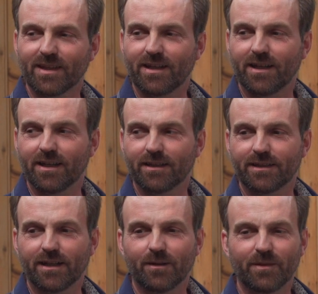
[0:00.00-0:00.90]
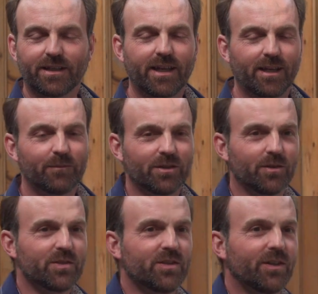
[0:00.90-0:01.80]
And it came
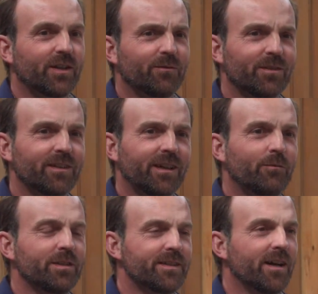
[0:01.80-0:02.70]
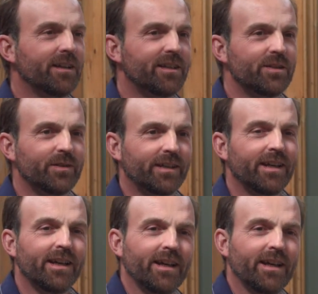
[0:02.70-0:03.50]
closer, and we're thinking, what's Donnie doing?